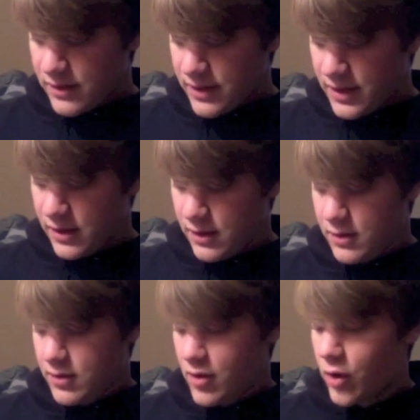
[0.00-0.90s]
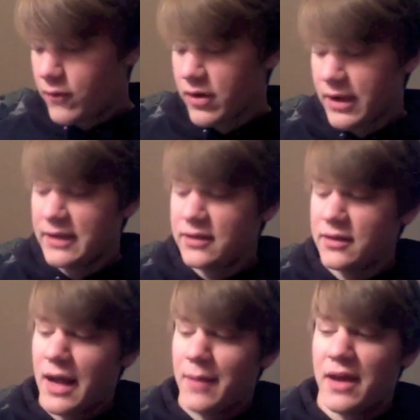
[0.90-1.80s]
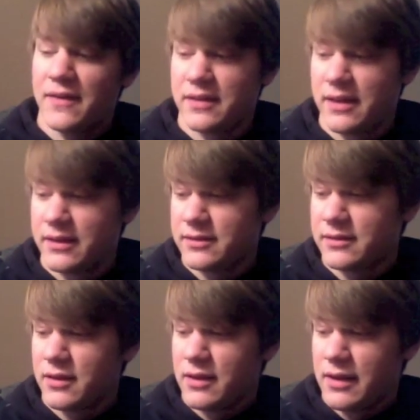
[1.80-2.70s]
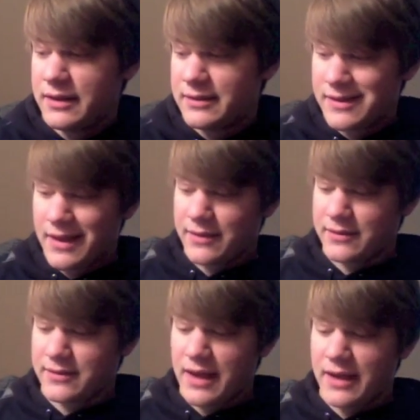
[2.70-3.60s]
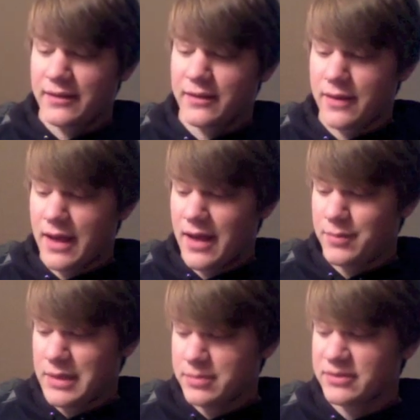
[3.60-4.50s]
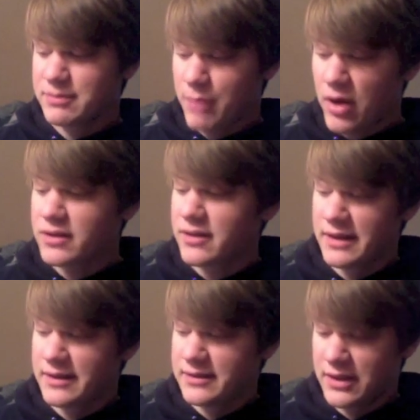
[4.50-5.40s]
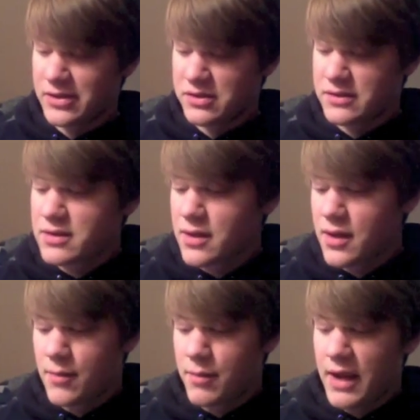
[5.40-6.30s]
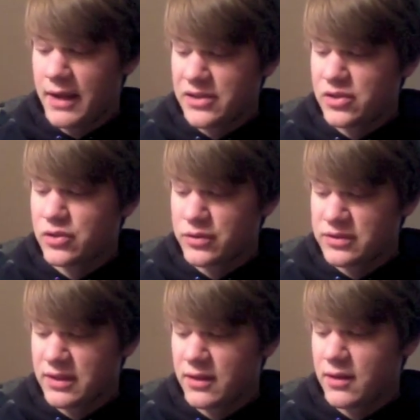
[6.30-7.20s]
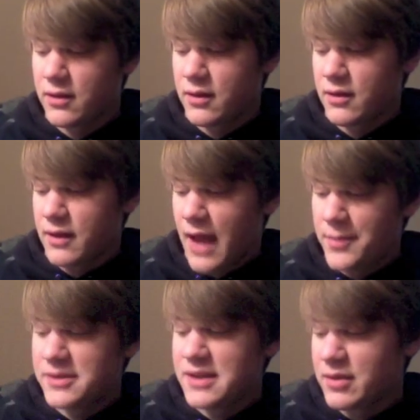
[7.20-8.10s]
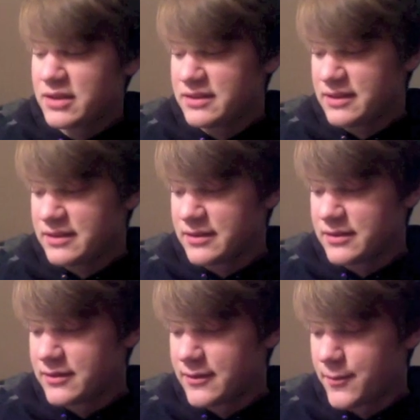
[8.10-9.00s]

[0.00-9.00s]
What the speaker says: The over-ill hypothesis is saying that people sparked the extinctions by introducing epidemic diseases.